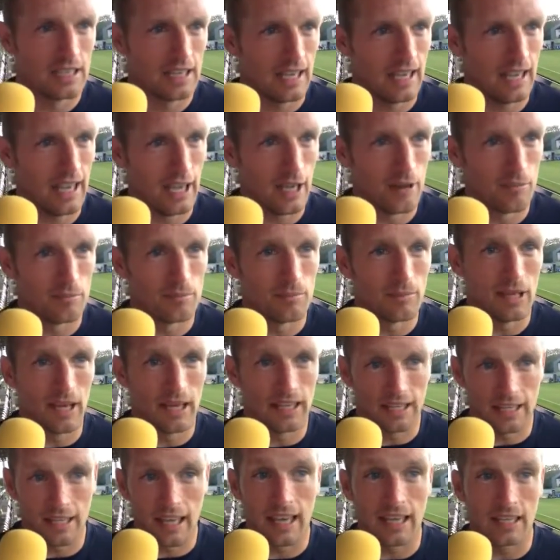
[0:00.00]
And
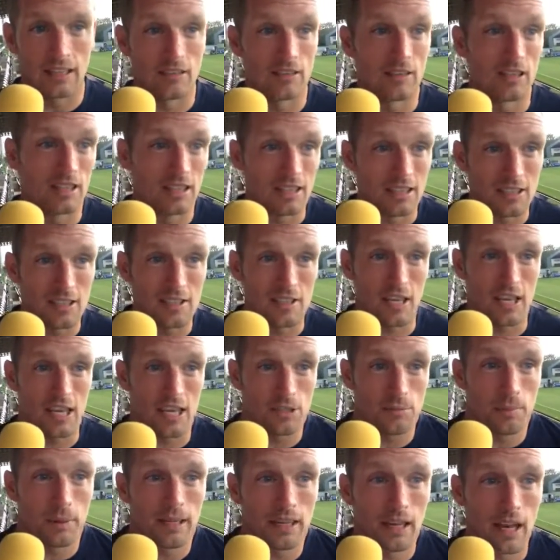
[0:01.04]
again,
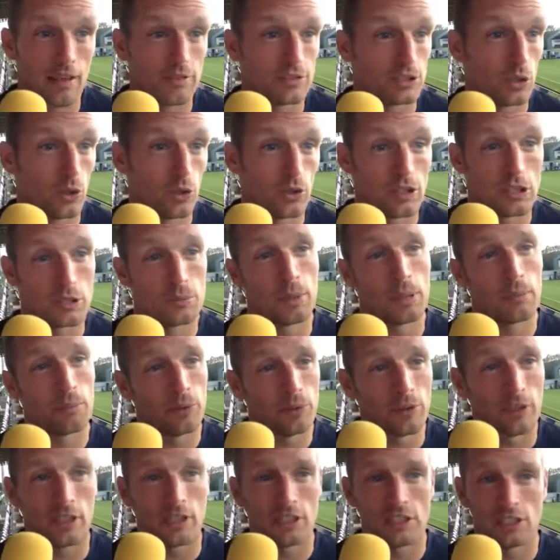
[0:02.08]
he's being left short and he's being
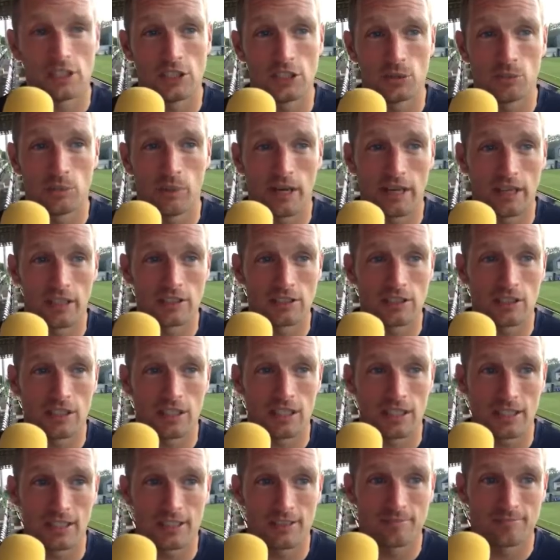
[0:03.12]
put in a decision where he's got
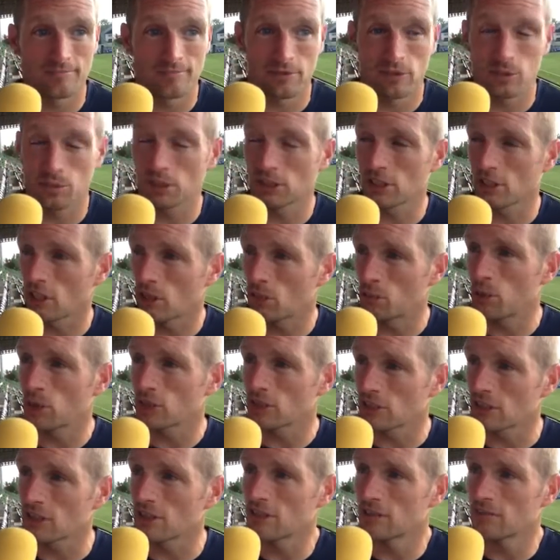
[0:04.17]
a twist or go
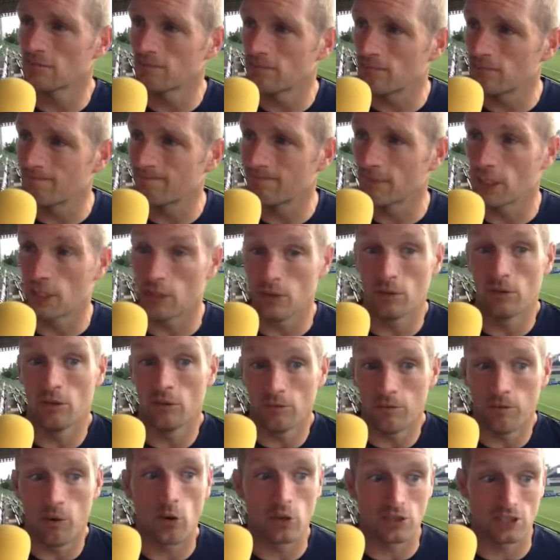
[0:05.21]
bust. And, you know,
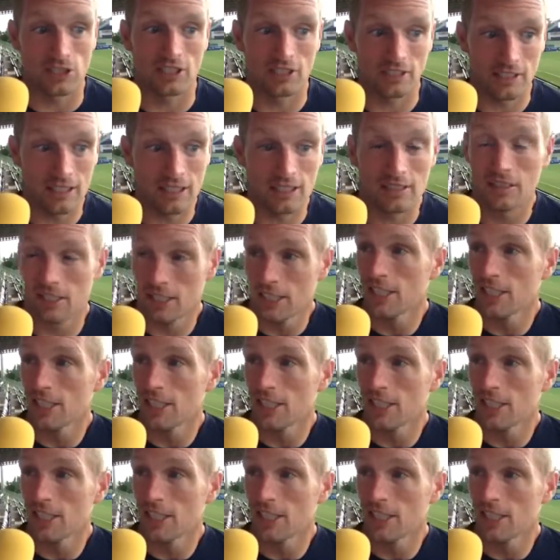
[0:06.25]
unfortunately,